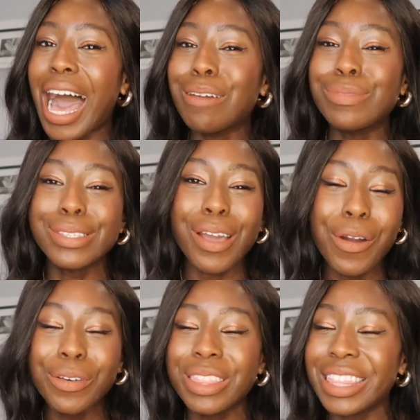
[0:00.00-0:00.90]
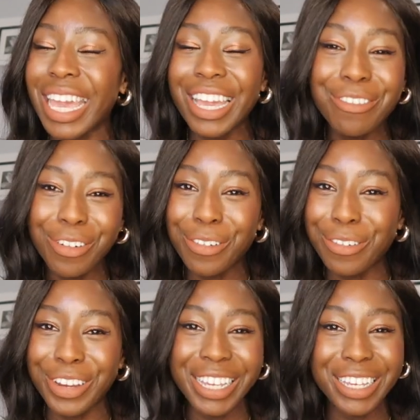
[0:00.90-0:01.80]
I'm so
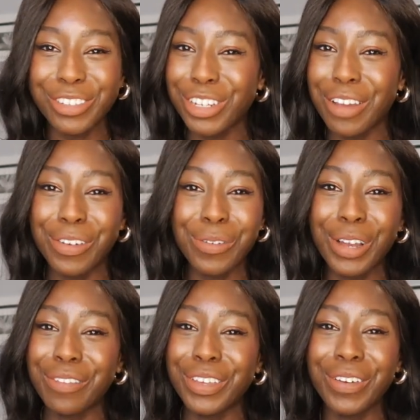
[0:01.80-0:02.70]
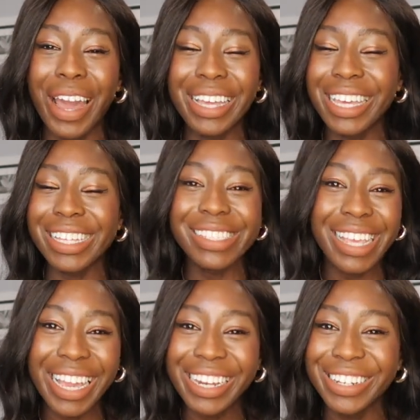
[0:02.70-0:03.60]
thankful for each and every one of you. I can't
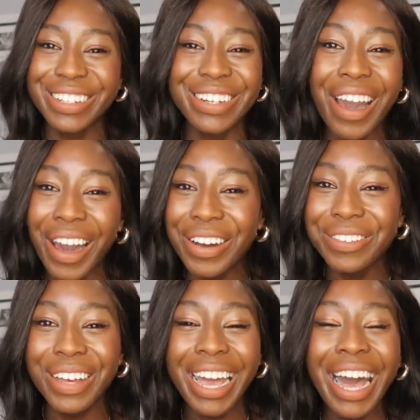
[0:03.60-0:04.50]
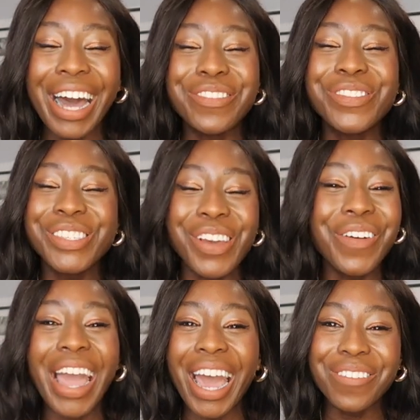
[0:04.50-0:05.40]
say it enough. I'm
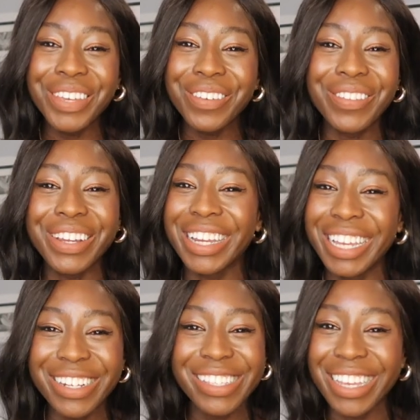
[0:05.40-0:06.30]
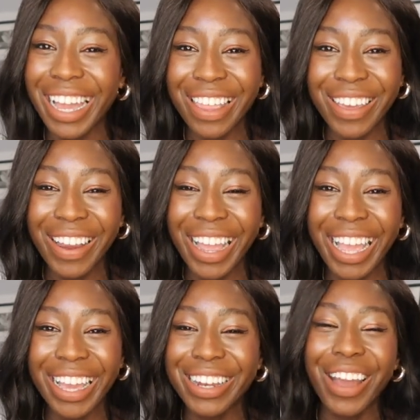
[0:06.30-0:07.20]
so happy we're here together,
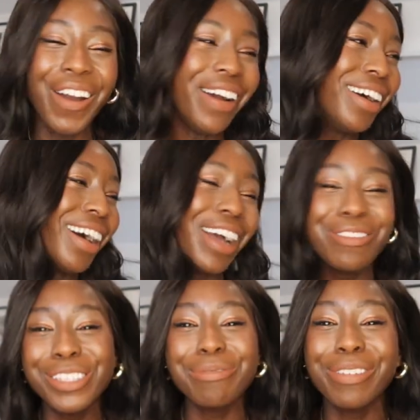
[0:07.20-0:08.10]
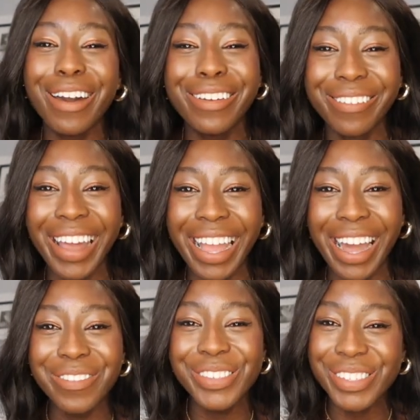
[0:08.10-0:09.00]
and oh, I'm just blown away.
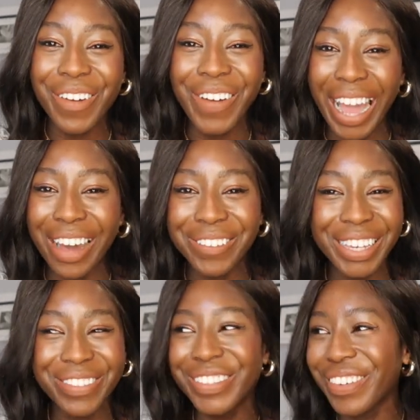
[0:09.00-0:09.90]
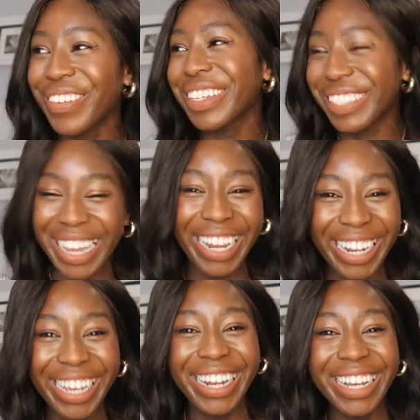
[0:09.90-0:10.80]
I'm so happy. I'm so
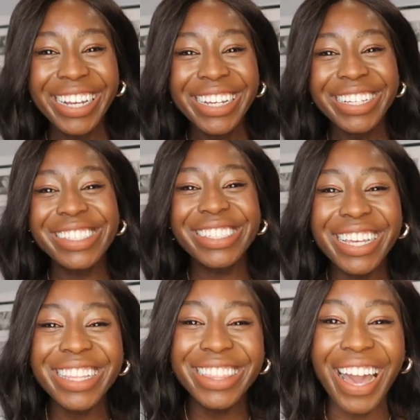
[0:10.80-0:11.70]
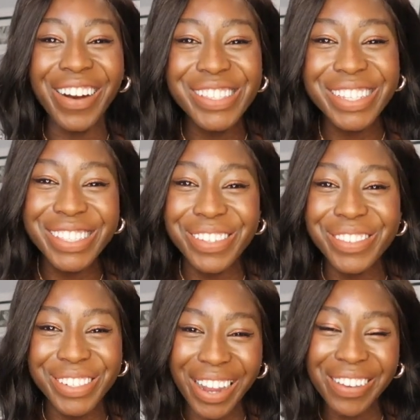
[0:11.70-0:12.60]
excited. ten thousand
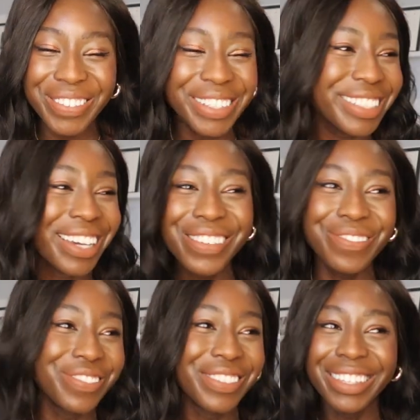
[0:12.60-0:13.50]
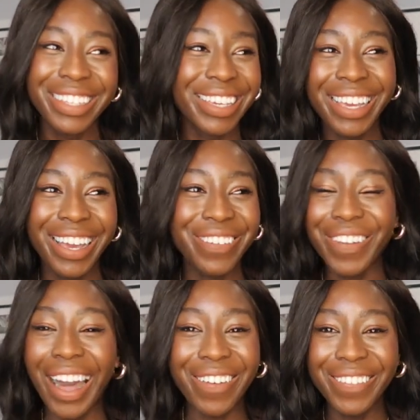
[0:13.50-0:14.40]
subscribers. Um,
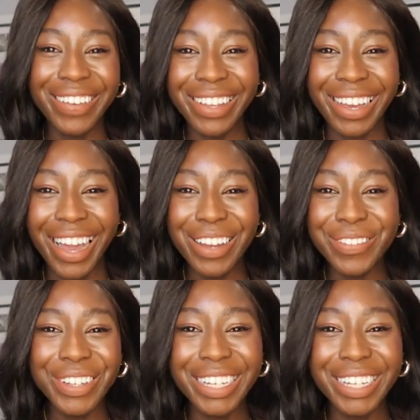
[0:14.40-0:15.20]
wow. I'm